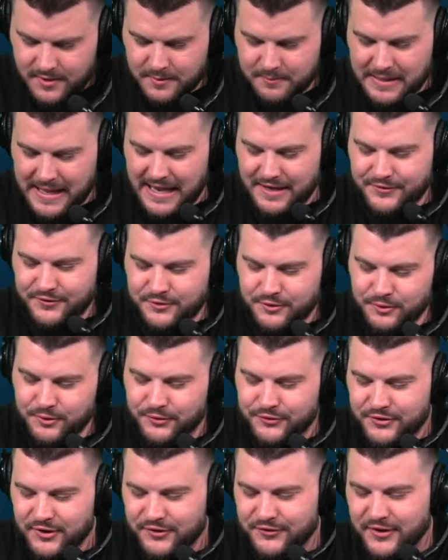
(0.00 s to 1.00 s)
Max
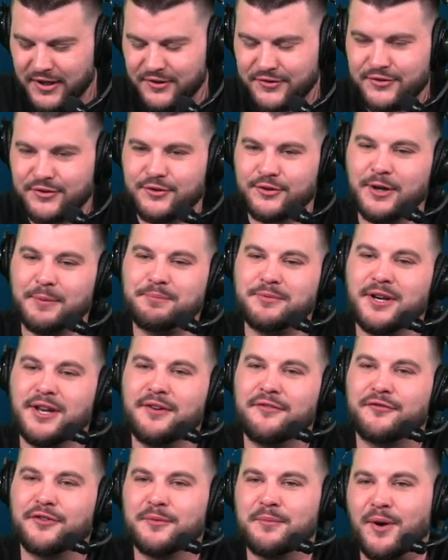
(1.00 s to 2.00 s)
Cruz says they scripted
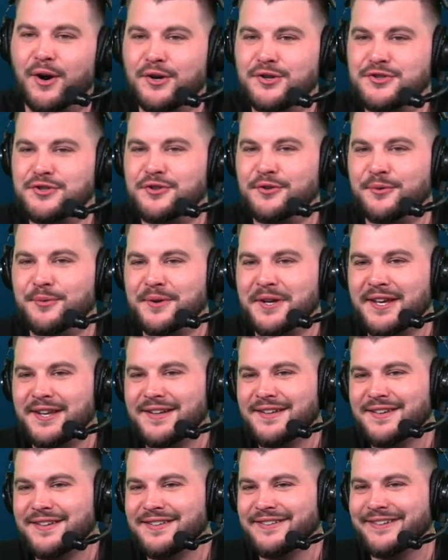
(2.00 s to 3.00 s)
it for Marsh to
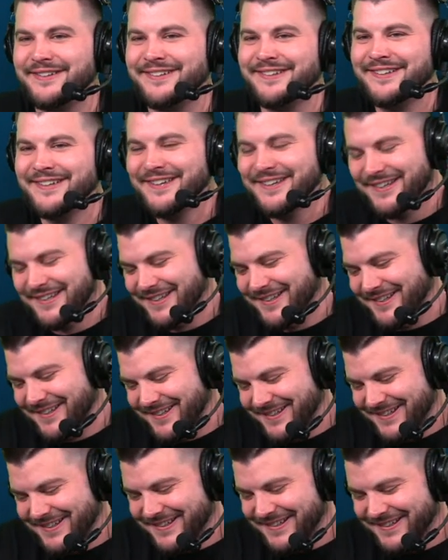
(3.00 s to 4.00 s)
win.
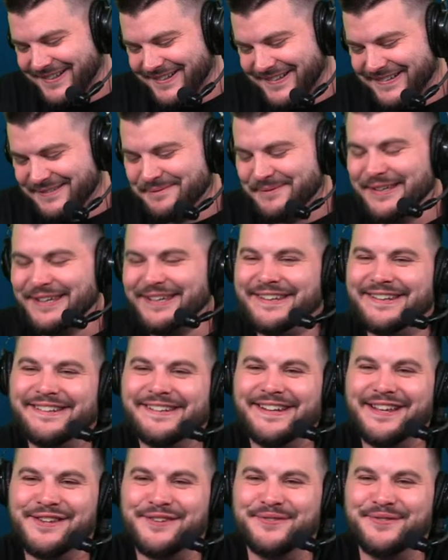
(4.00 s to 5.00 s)
Oh, man,
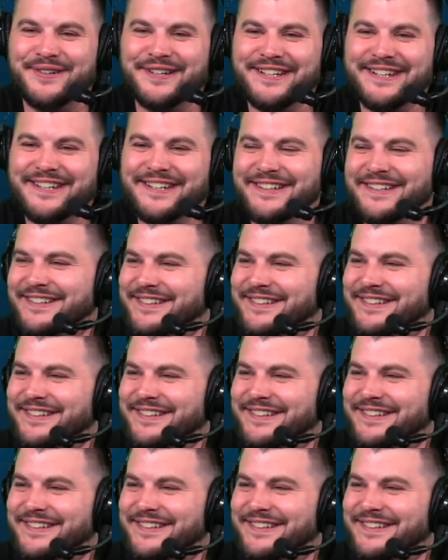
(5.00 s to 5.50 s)
that's funny.